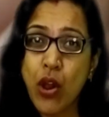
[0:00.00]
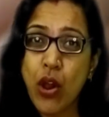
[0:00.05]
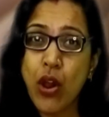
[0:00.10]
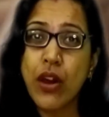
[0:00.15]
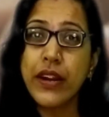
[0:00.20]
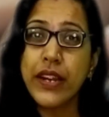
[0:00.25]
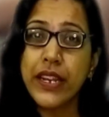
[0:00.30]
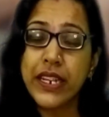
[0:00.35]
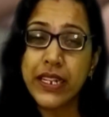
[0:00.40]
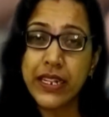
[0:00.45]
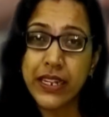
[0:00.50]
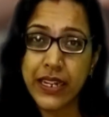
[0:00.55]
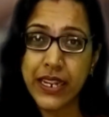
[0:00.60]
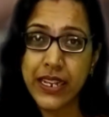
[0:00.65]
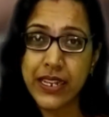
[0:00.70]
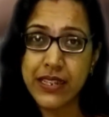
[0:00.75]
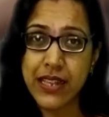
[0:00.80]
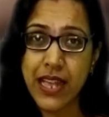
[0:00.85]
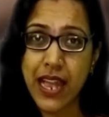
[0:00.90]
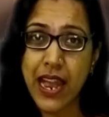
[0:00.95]
or
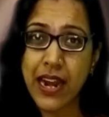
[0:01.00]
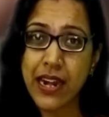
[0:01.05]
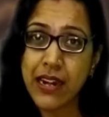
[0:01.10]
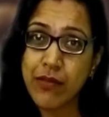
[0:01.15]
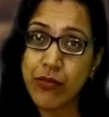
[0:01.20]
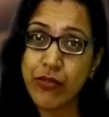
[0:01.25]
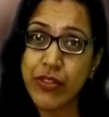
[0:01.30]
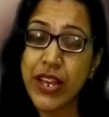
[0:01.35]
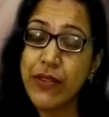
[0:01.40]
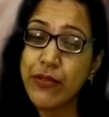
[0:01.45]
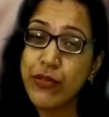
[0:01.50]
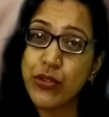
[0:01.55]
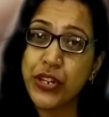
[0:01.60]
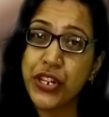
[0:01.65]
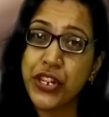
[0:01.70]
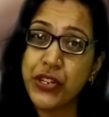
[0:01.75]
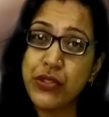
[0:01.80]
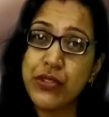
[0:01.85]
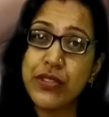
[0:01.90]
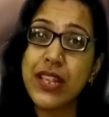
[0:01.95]
increase and we have to
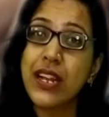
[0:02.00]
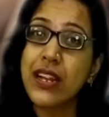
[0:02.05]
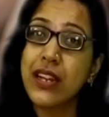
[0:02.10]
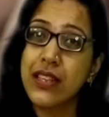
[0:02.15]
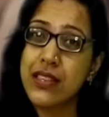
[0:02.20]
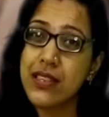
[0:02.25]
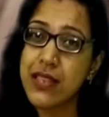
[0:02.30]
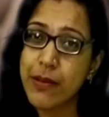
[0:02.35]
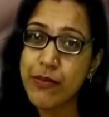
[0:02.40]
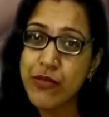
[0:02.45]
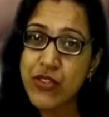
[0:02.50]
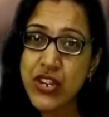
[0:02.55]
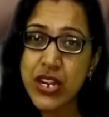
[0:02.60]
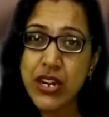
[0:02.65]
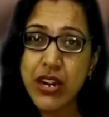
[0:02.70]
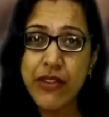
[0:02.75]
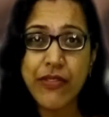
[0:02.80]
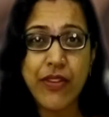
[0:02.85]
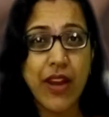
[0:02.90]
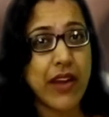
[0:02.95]
reduce the
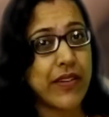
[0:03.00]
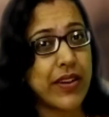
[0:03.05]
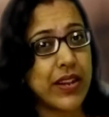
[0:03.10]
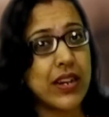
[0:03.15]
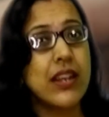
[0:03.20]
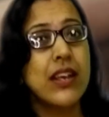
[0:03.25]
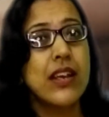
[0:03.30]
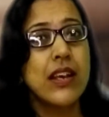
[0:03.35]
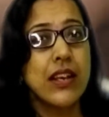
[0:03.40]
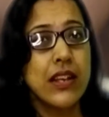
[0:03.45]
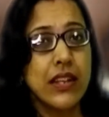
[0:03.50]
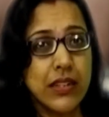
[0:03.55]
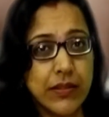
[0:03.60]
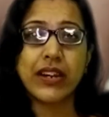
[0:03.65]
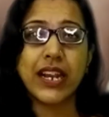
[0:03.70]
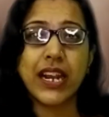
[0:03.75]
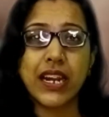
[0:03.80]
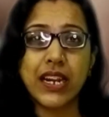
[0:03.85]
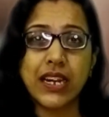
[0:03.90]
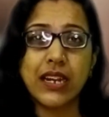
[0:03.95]
consumption of our
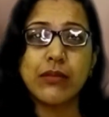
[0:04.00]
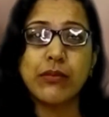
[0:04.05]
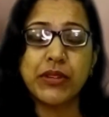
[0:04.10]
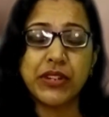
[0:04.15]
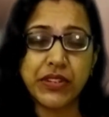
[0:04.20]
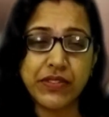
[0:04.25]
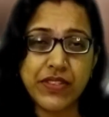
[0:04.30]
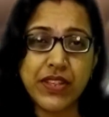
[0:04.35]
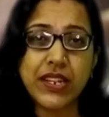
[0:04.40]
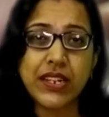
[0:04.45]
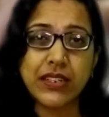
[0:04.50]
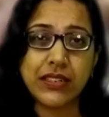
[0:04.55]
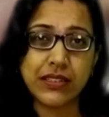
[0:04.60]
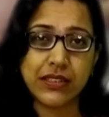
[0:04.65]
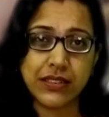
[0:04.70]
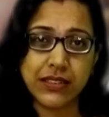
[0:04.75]
daily limit of the